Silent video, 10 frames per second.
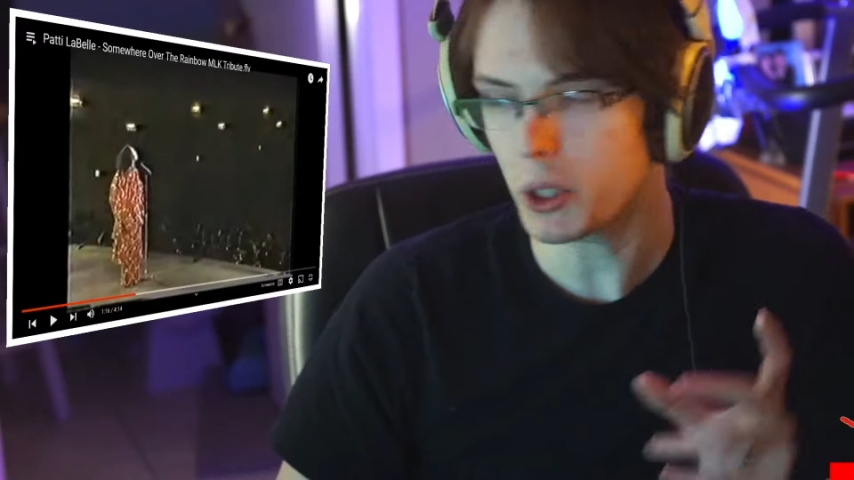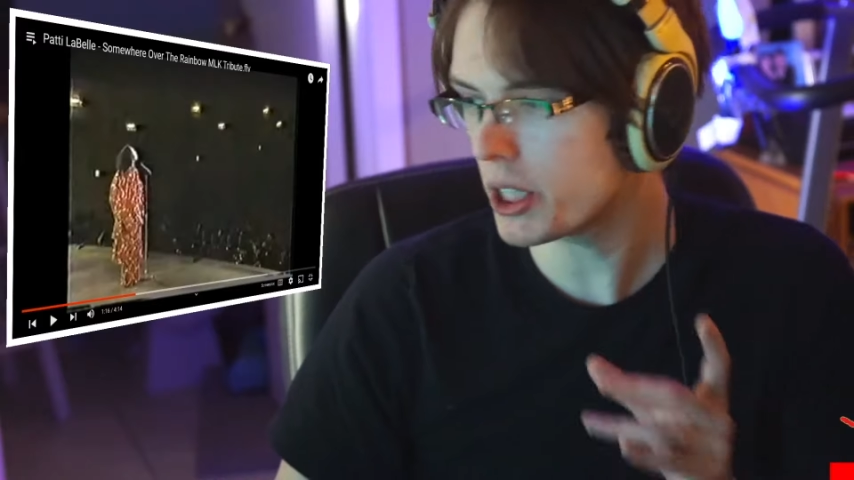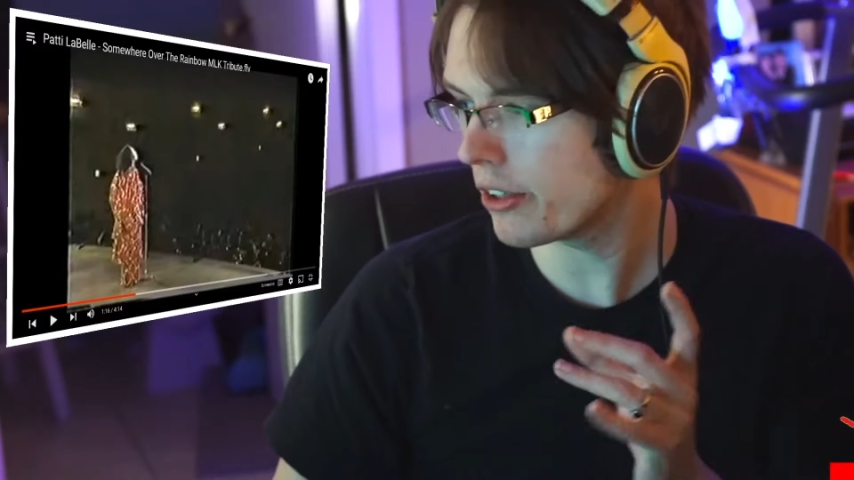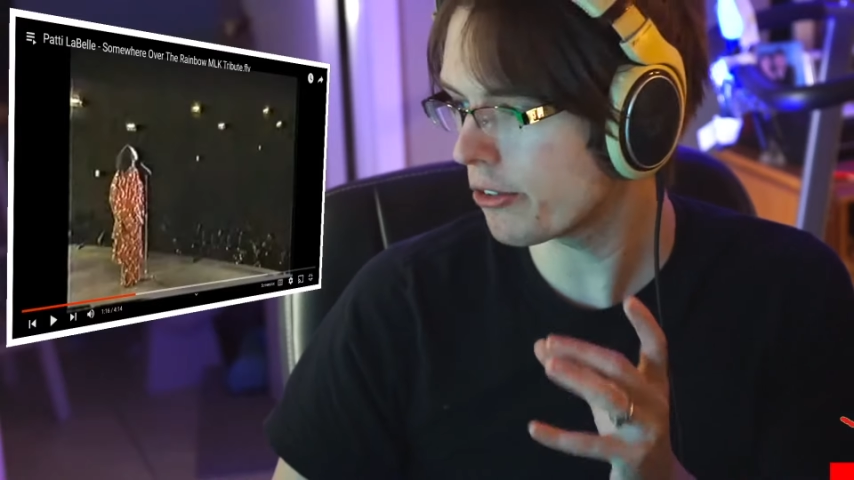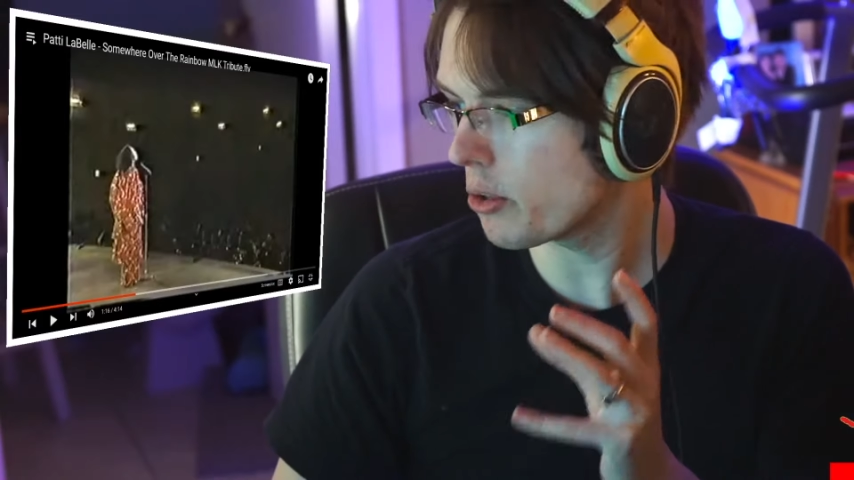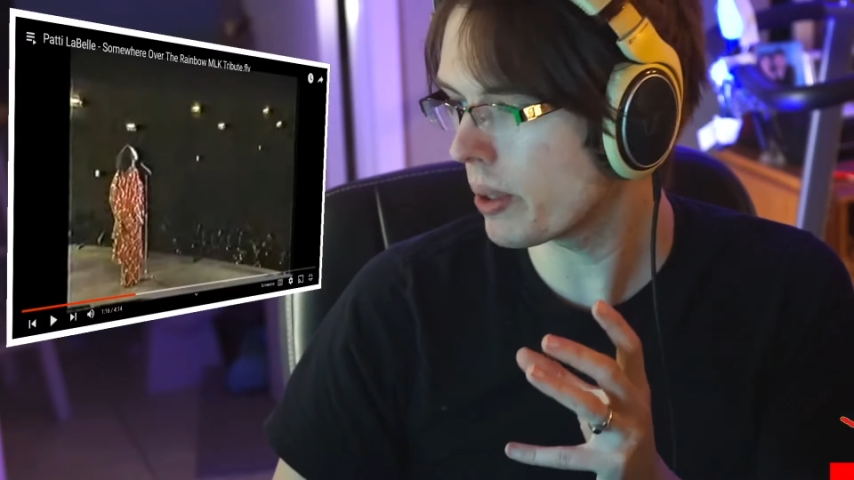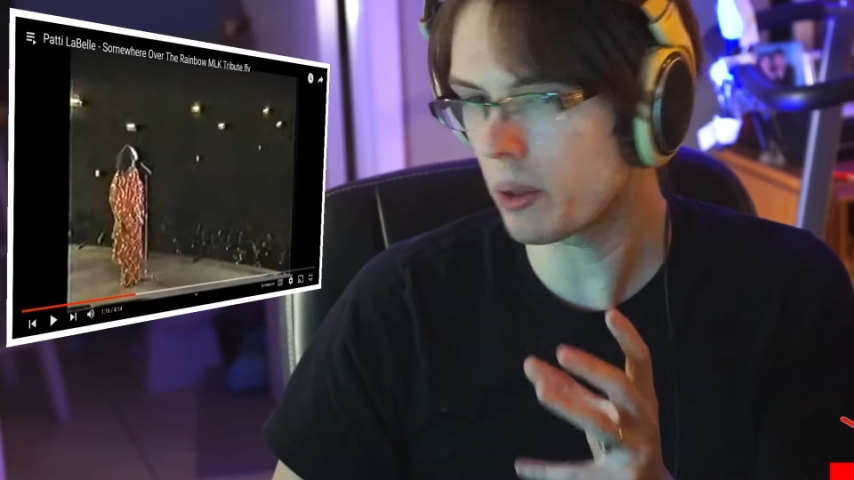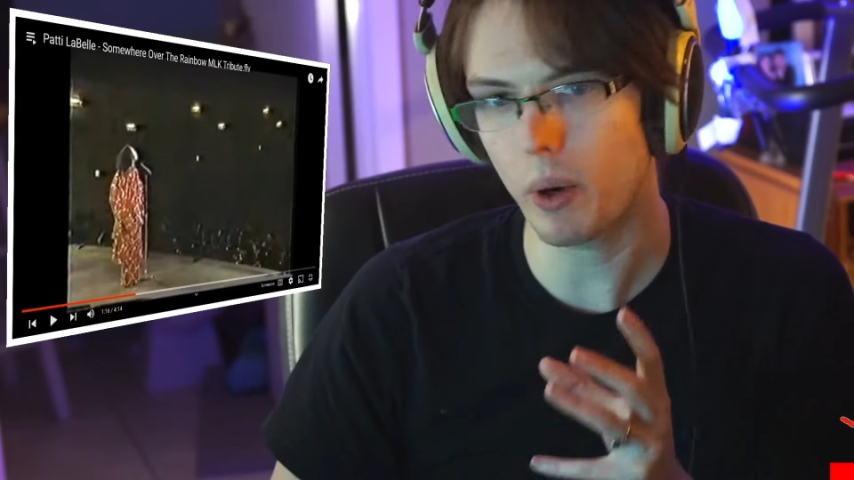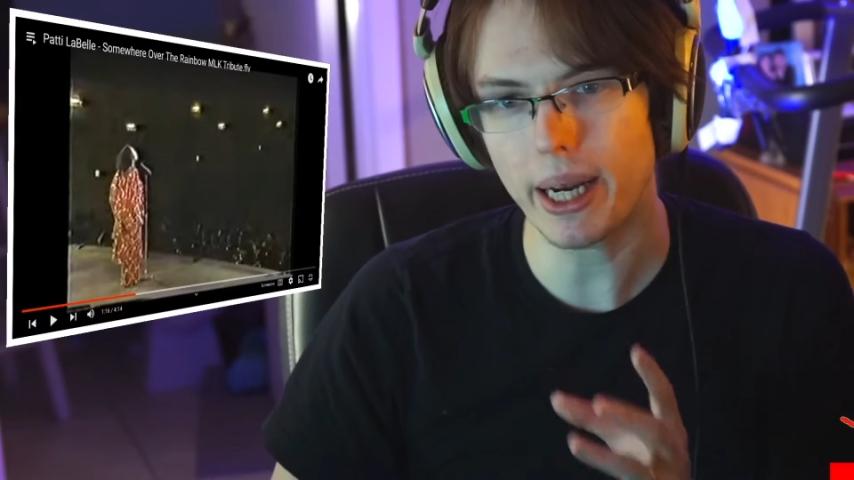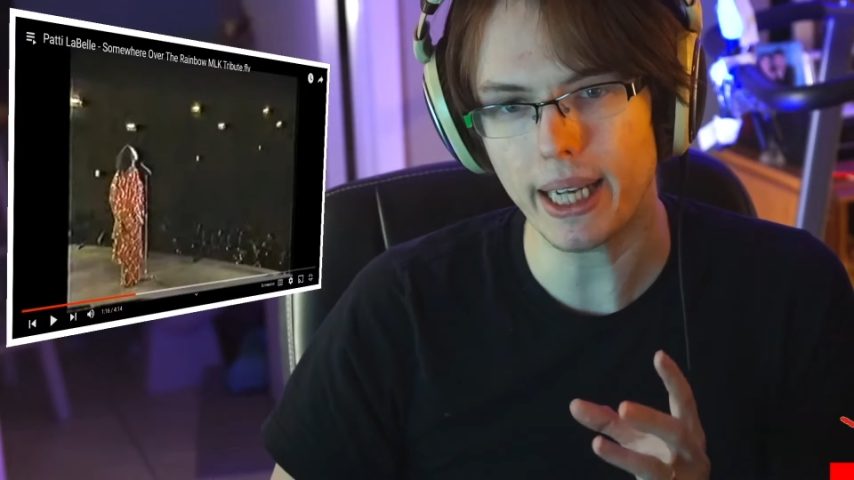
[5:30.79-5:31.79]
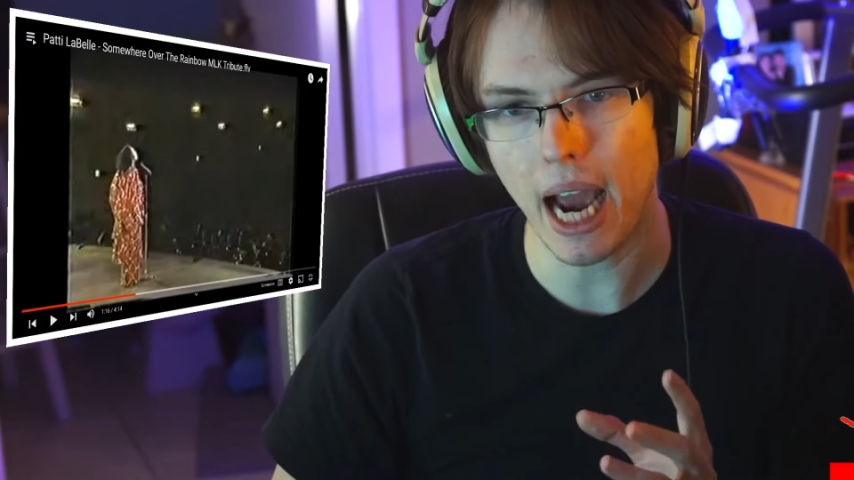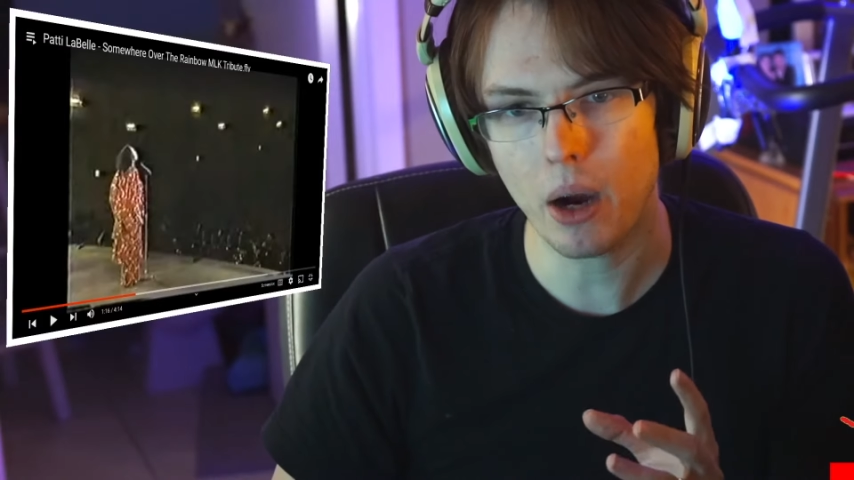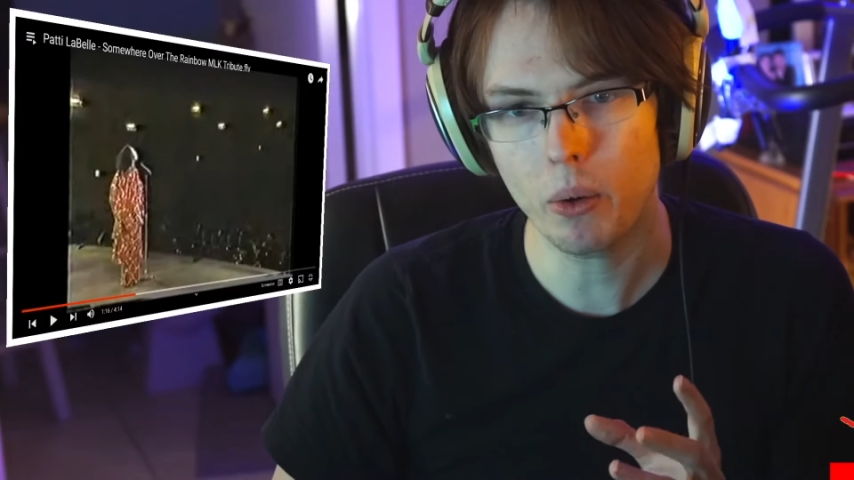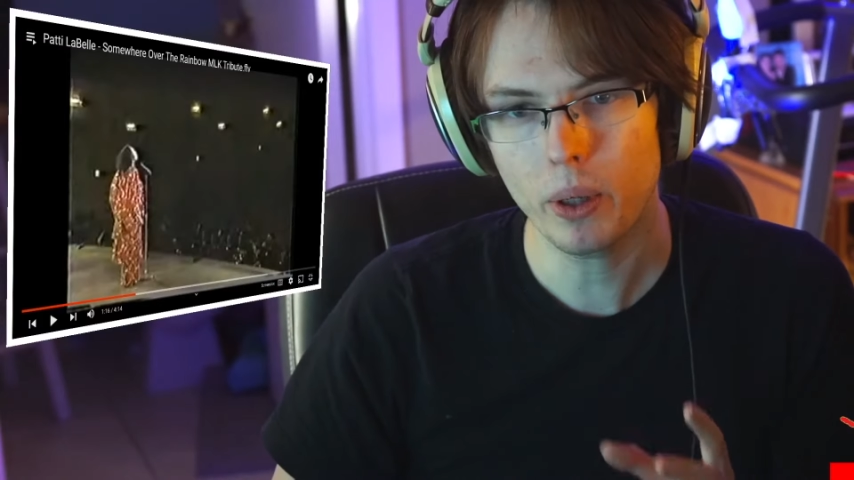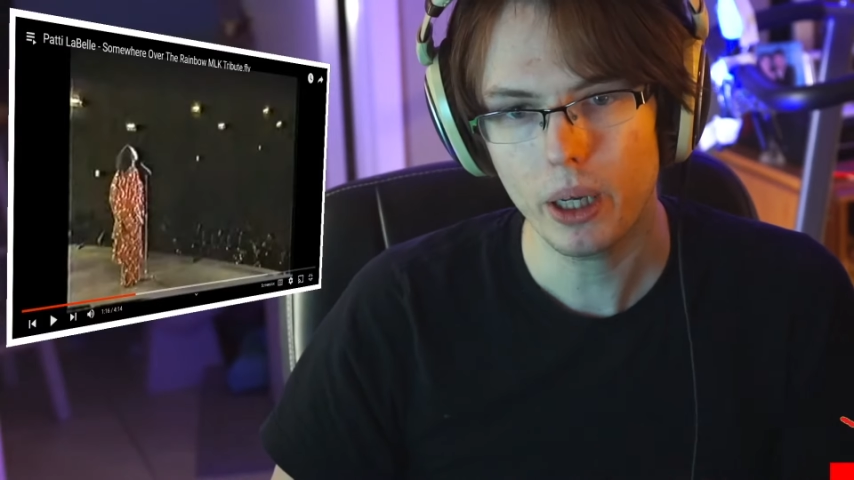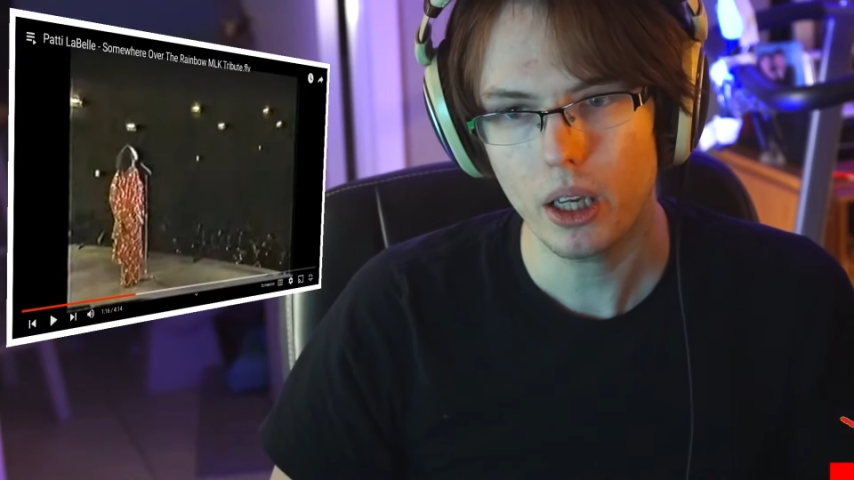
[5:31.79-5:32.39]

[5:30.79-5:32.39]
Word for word: she's doing right now